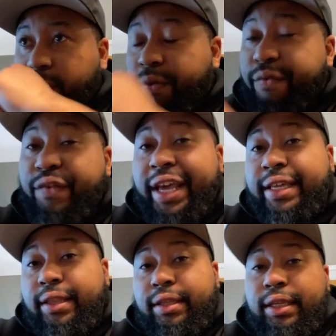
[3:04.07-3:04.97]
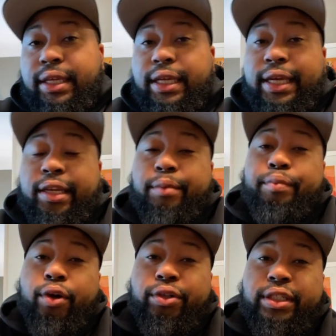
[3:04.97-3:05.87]
faith in the
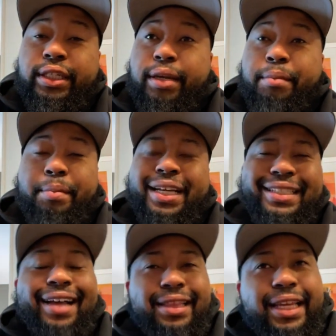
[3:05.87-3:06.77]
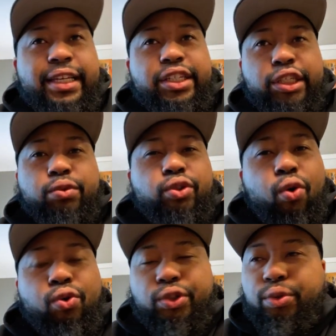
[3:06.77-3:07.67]
person because I think she was
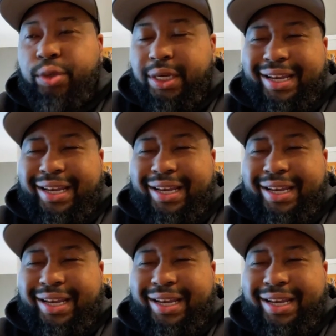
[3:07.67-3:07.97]
also.